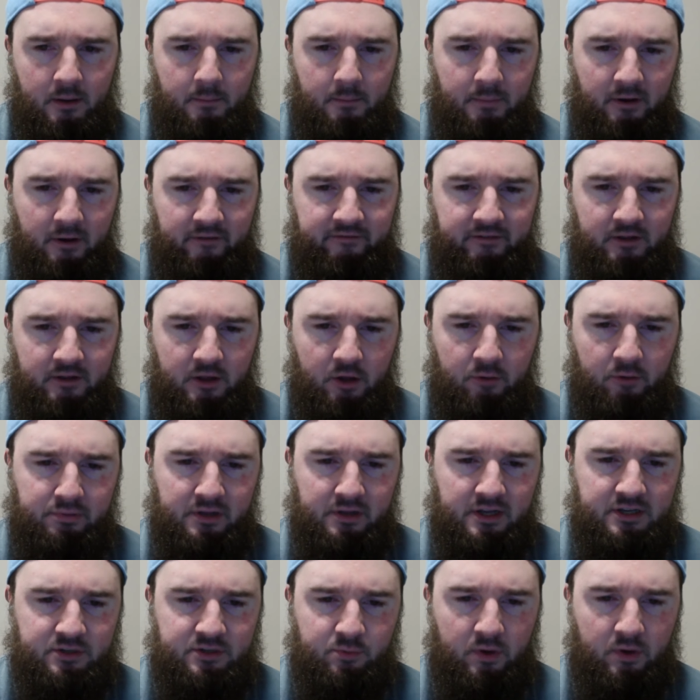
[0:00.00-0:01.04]
Buffalo
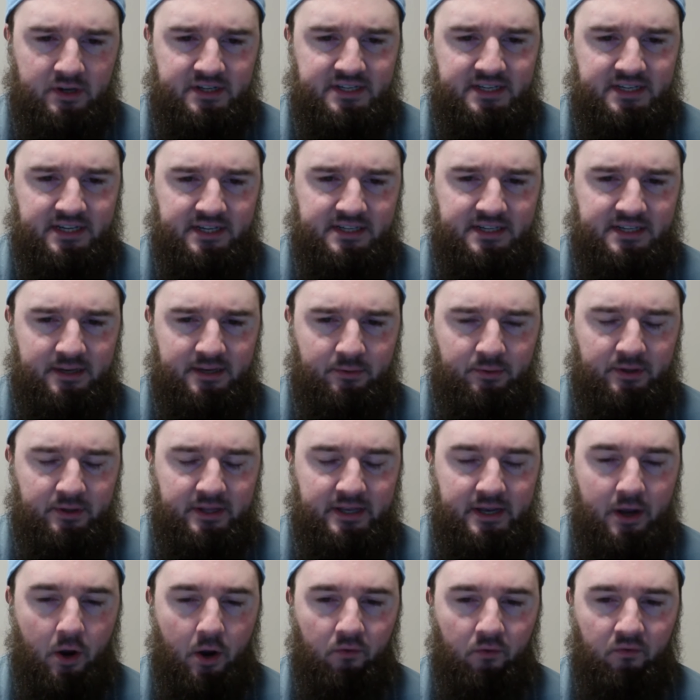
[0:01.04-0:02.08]
plus 160 with
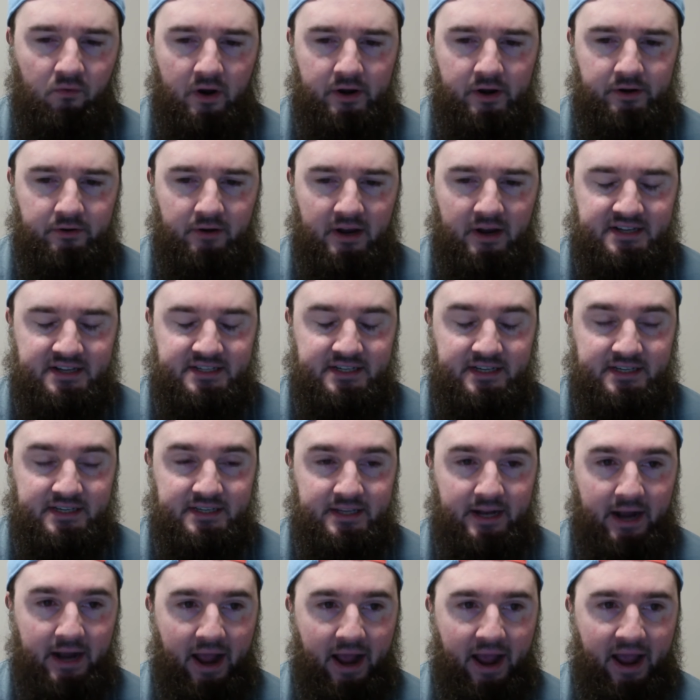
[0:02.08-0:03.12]
the over-under at
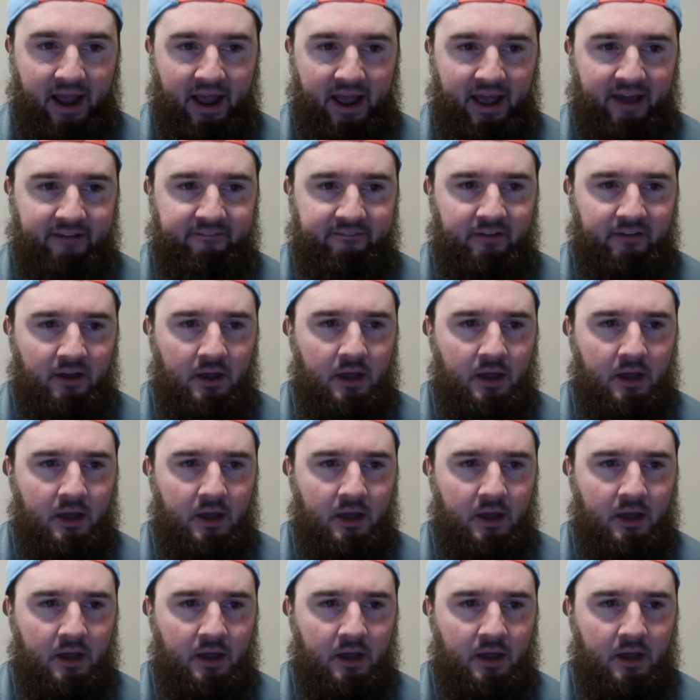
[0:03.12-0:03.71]
6.5.